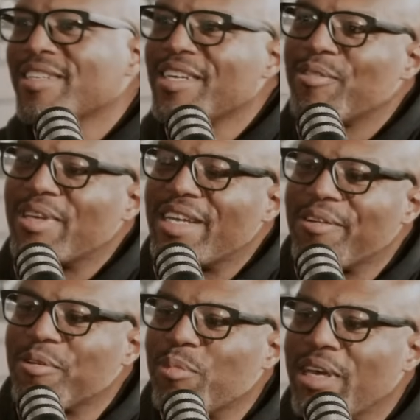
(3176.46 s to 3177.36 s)
Love to
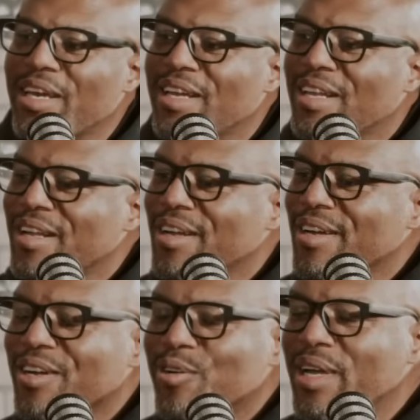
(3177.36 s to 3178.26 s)
hear it, man.
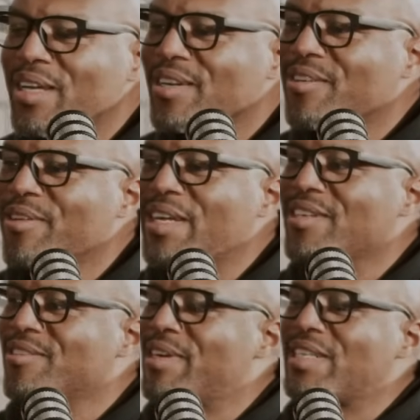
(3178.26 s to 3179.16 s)
Great
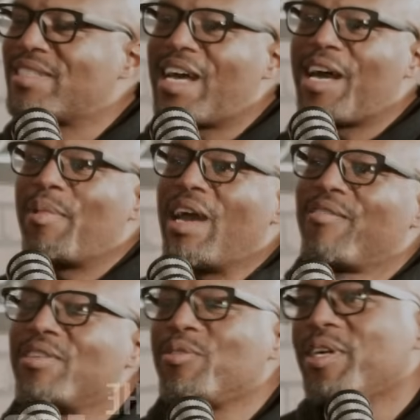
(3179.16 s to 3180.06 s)
time
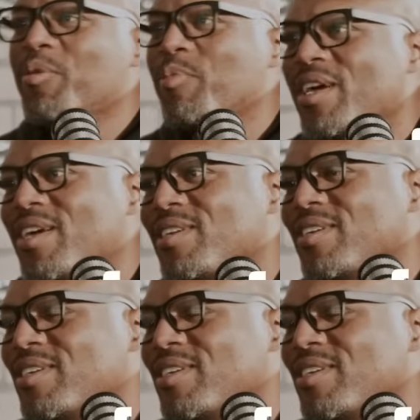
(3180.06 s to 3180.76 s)
having you here, man.